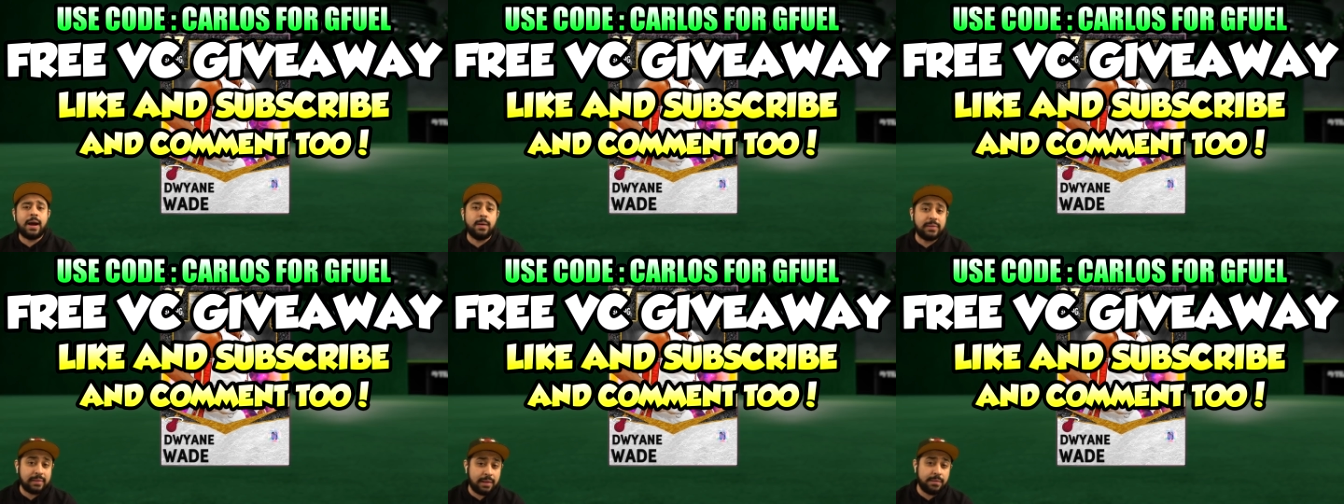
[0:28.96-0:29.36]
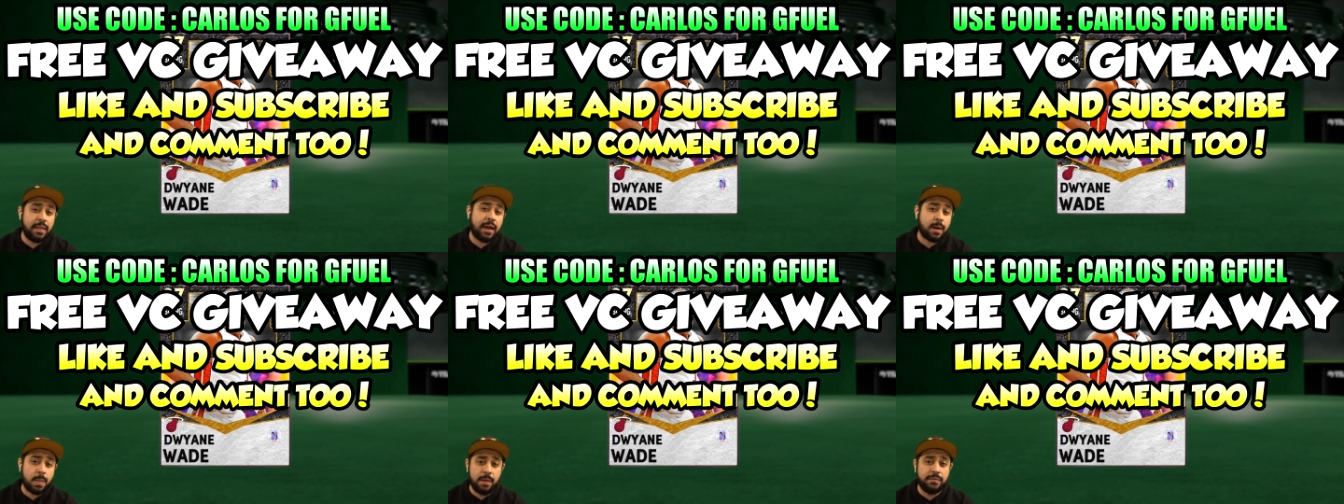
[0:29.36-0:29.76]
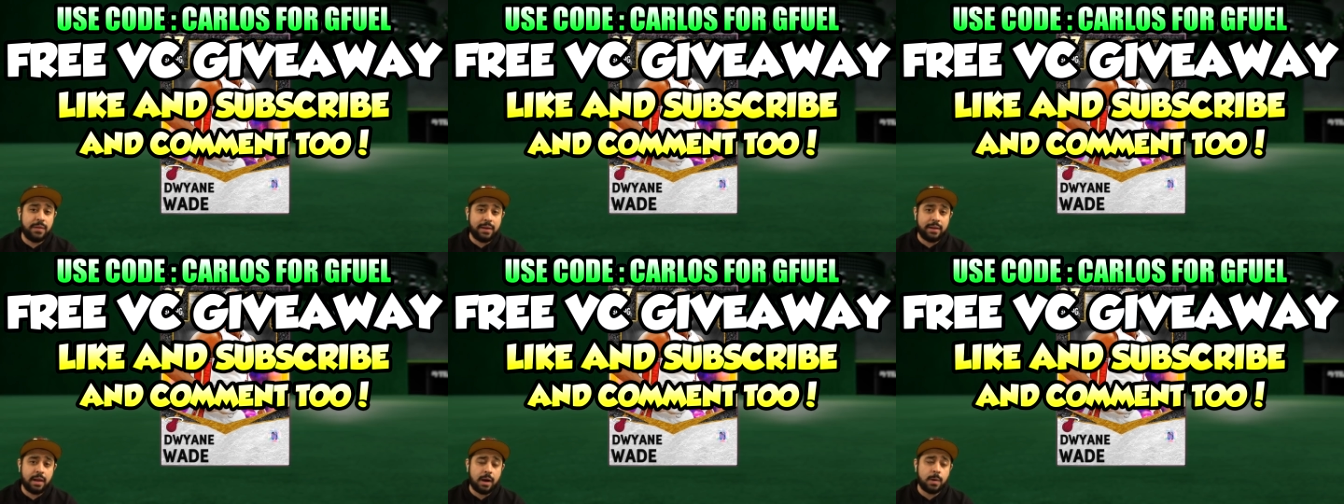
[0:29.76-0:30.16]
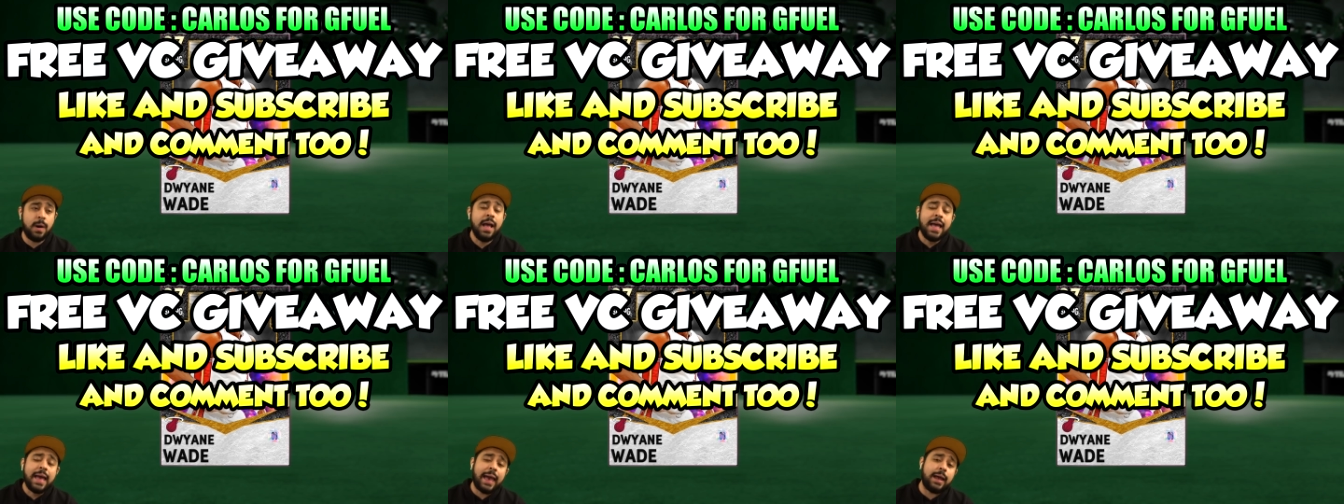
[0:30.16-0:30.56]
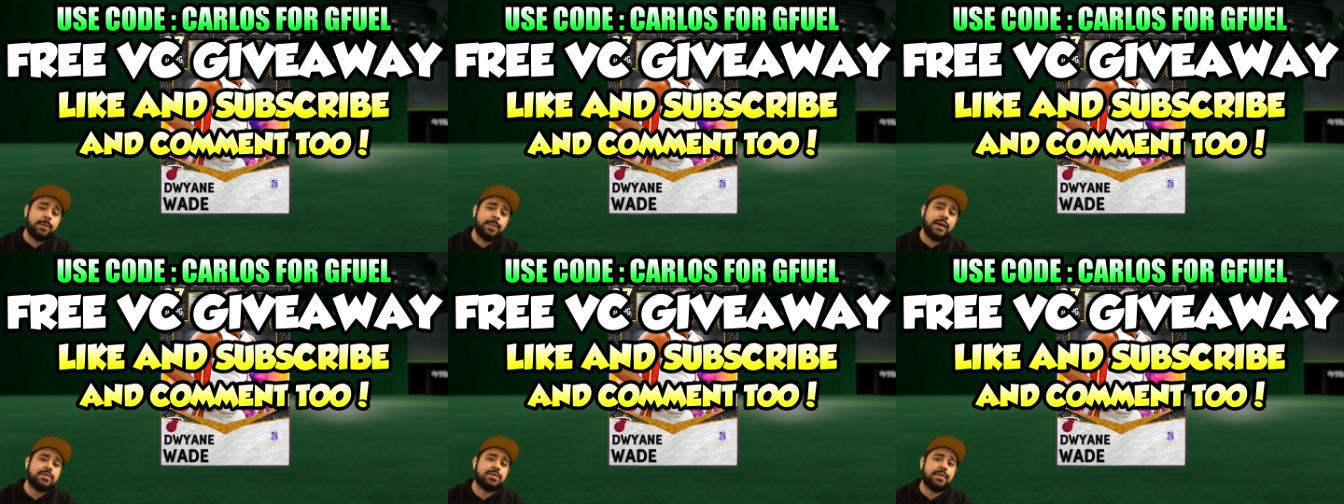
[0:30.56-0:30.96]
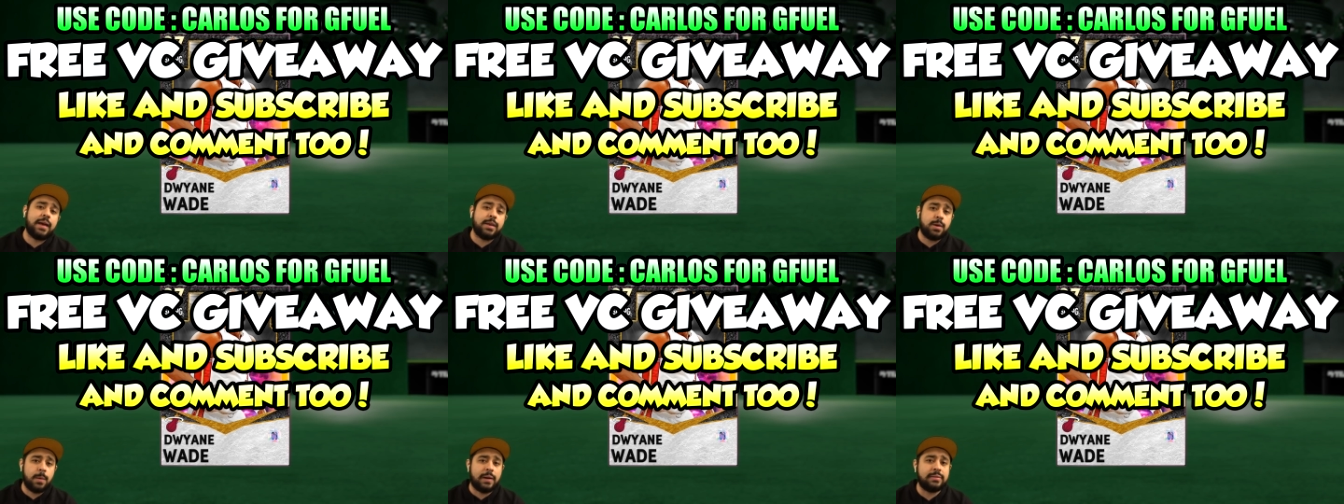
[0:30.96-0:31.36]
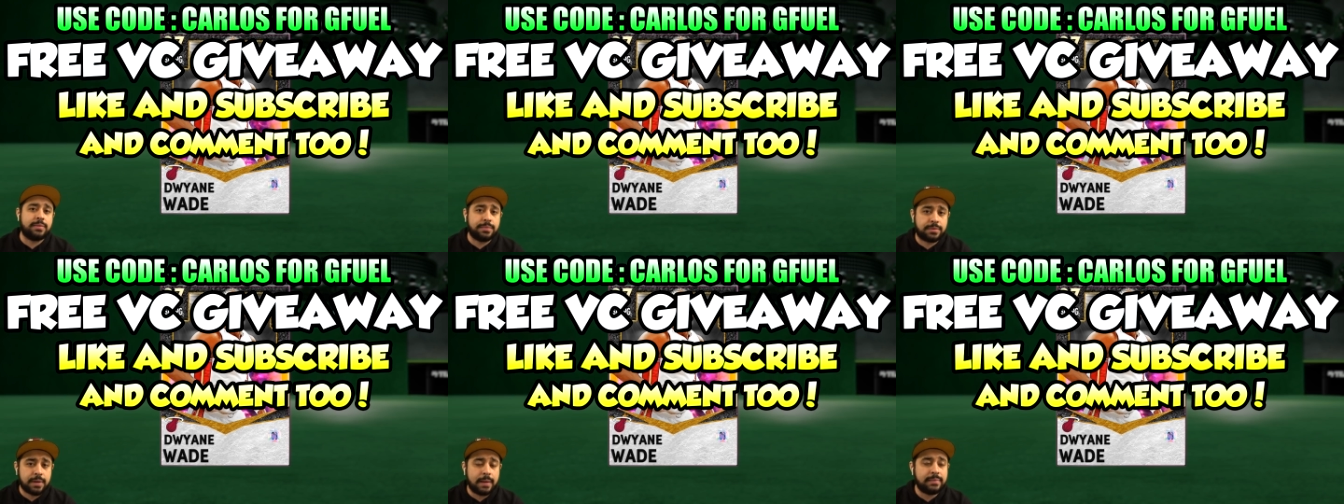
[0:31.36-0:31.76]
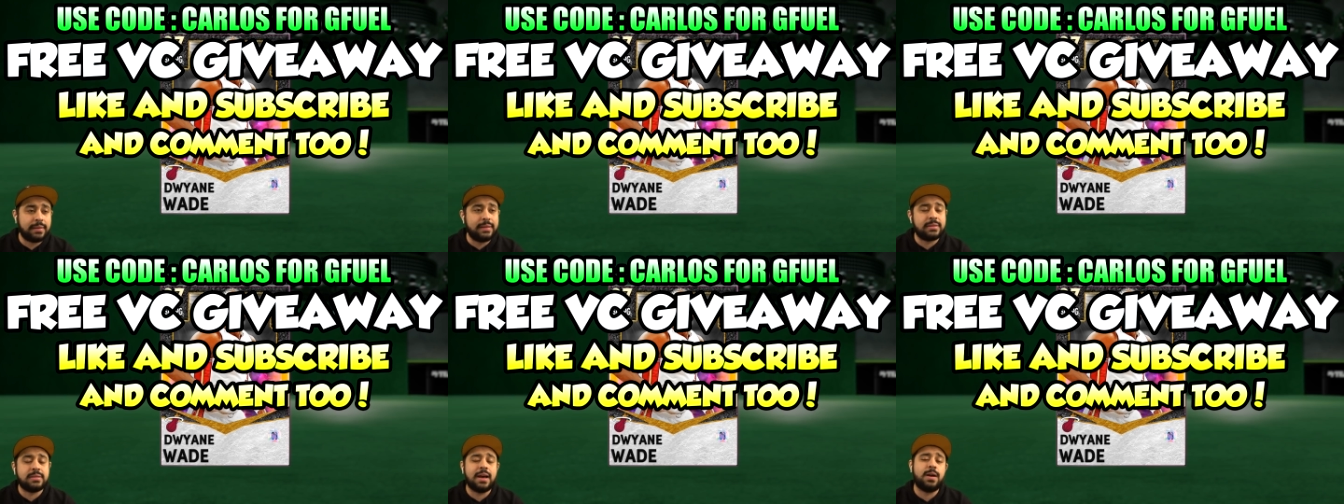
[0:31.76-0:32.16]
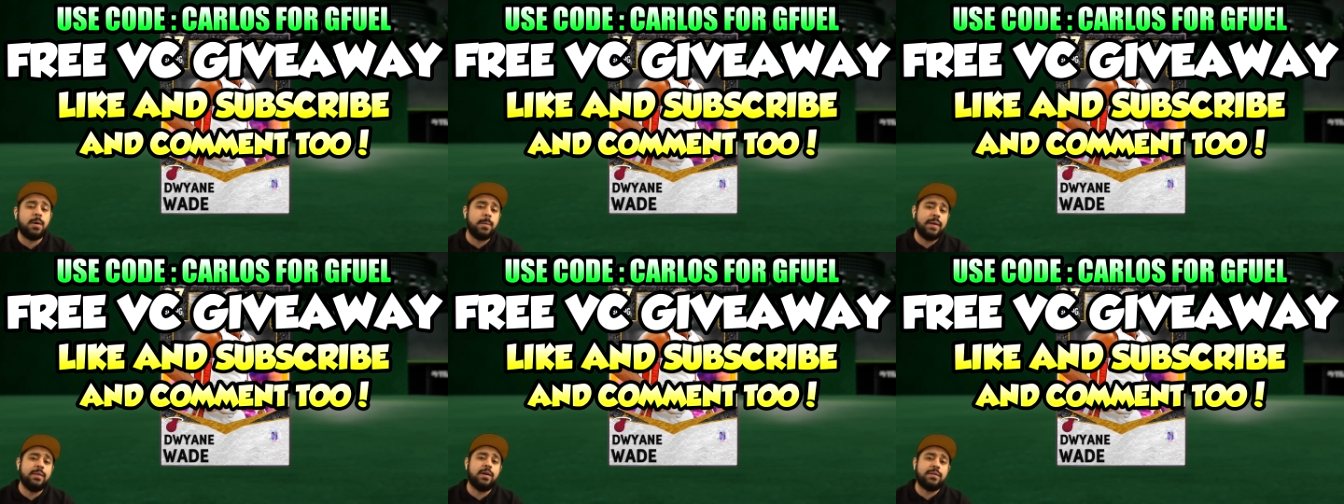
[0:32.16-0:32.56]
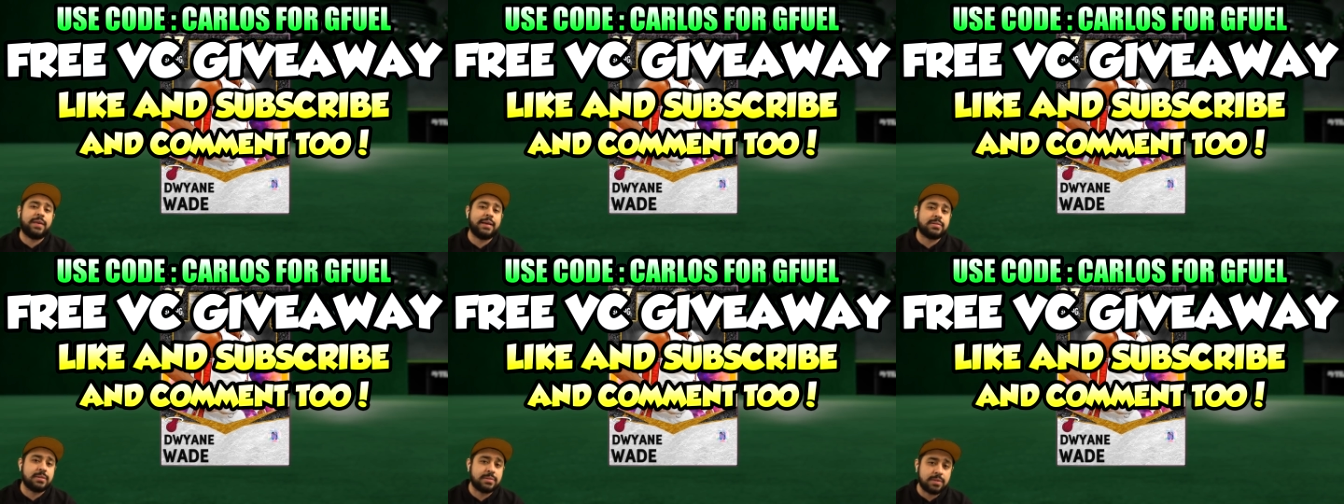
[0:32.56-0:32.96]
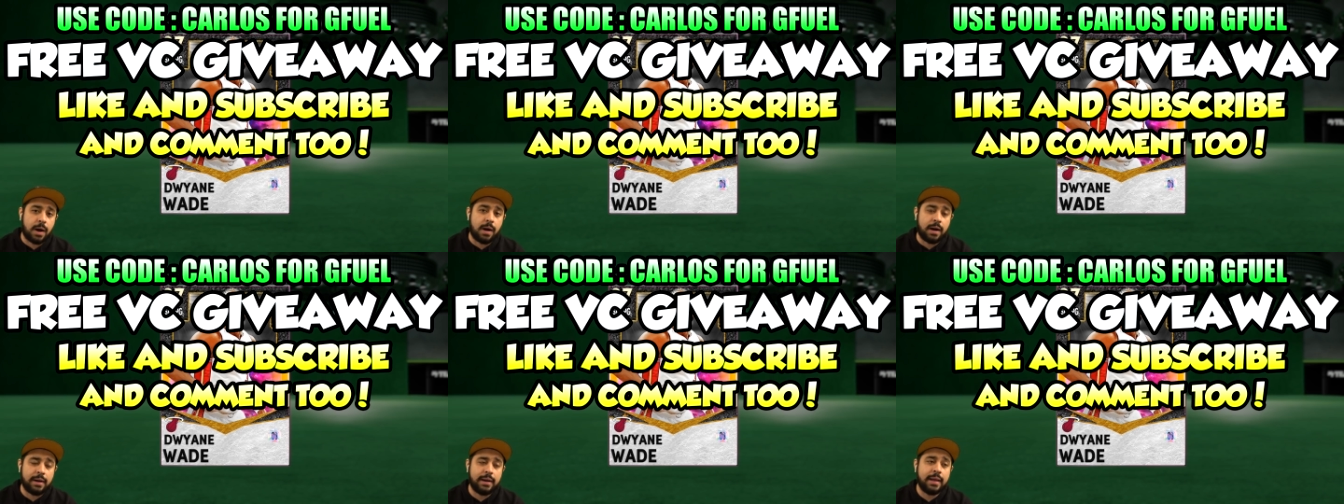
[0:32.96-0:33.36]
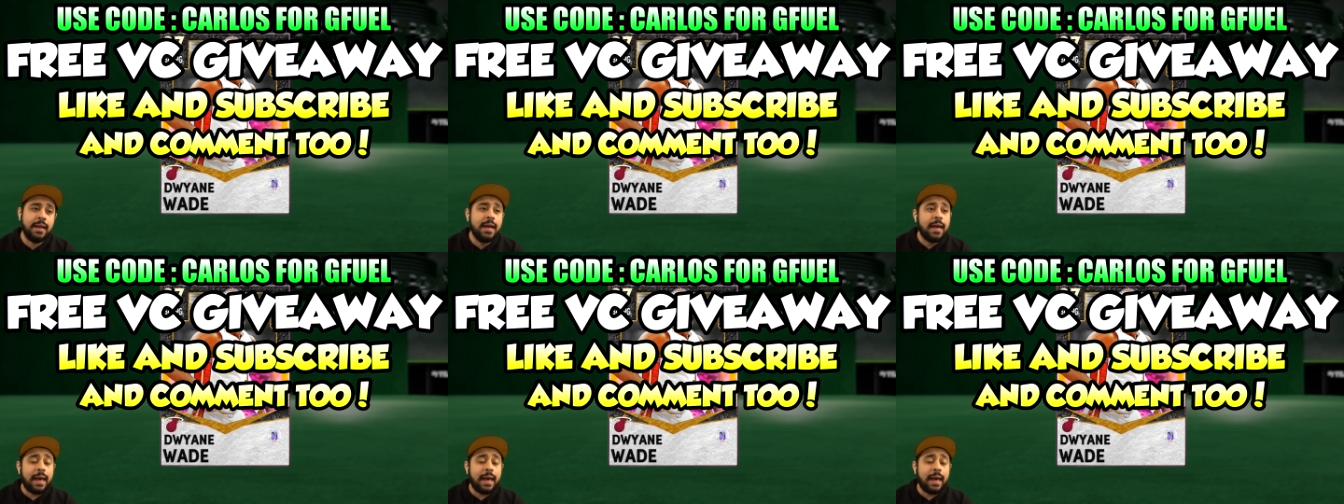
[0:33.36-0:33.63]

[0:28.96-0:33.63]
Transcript: now is leave a like on the video and make sure that you are subscribed to the channel with notifications on.